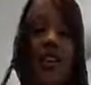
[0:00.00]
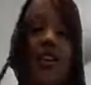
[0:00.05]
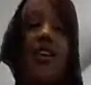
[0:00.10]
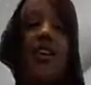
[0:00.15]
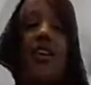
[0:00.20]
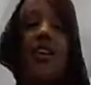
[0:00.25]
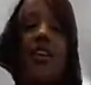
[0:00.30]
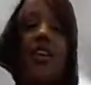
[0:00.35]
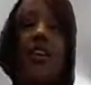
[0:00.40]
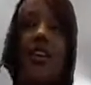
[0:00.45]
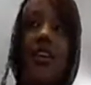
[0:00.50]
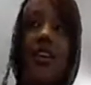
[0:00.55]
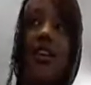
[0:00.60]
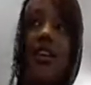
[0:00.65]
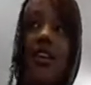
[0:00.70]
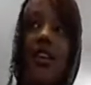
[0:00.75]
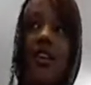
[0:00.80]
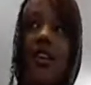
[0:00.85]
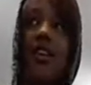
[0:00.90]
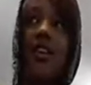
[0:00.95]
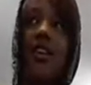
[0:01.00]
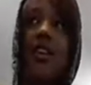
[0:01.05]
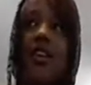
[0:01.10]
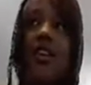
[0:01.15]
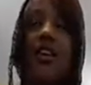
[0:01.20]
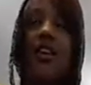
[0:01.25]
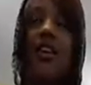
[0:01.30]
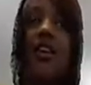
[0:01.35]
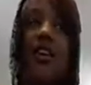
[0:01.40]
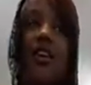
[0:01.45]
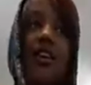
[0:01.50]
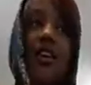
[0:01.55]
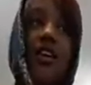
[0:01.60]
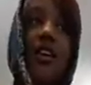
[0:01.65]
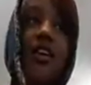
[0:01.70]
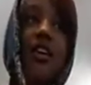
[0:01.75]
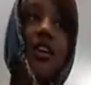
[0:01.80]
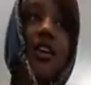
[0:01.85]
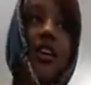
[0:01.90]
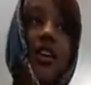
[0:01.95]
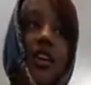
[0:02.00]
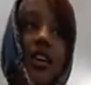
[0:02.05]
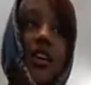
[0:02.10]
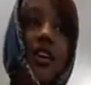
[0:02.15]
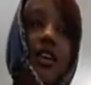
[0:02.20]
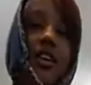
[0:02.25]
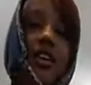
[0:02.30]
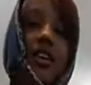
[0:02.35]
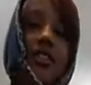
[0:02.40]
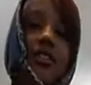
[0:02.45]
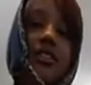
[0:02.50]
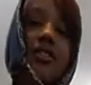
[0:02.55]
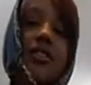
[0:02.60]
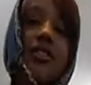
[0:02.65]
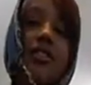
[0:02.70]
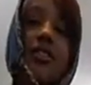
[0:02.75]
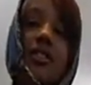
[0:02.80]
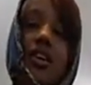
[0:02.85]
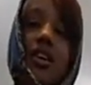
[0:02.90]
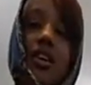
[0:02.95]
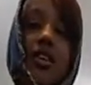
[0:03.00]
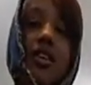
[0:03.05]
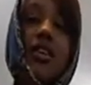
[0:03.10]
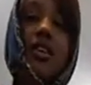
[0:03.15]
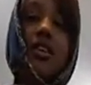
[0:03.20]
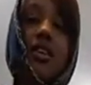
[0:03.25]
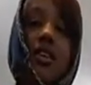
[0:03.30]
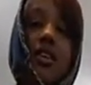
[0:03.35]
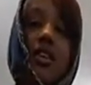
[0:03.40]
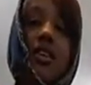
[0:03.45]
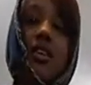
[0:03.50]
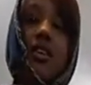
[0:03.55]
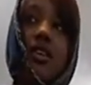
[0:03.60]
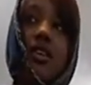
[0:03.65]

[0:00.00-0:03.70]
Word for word: You have to see who has a party. You're a so SCAD. Everybody's partying. So you